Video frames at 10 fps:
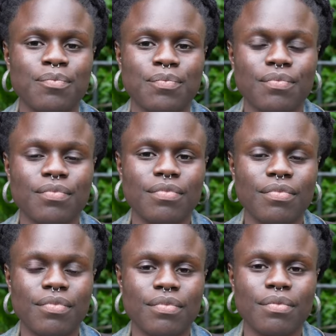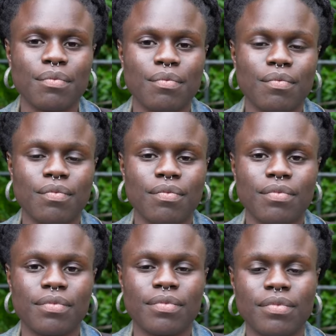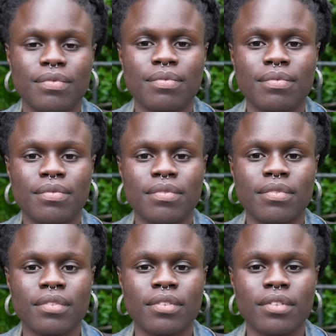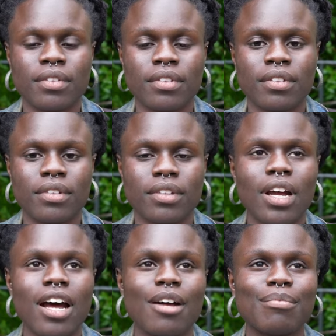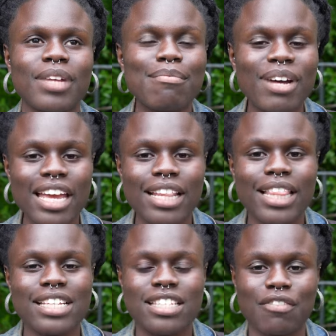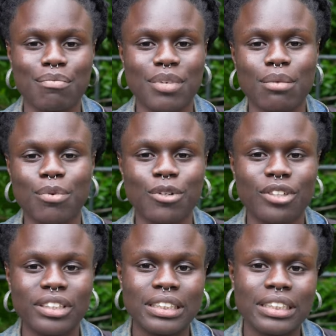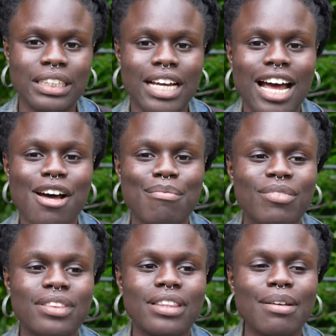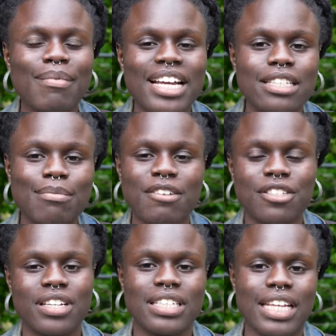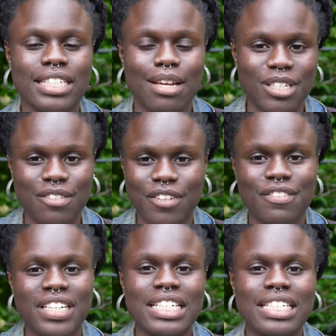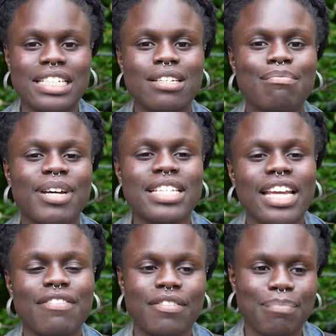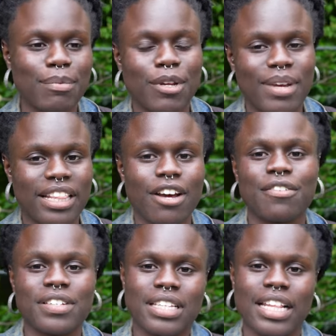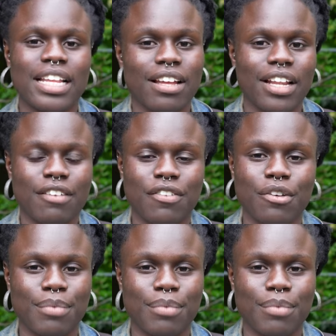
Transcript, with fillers: Okay. Mm. So what's your typical class size in Chinese studies? Um, in my year, there's seven people. Wow. Um, the max amount of students they accept is fifteen, but it's like if people don't make that offers, then they're like fewer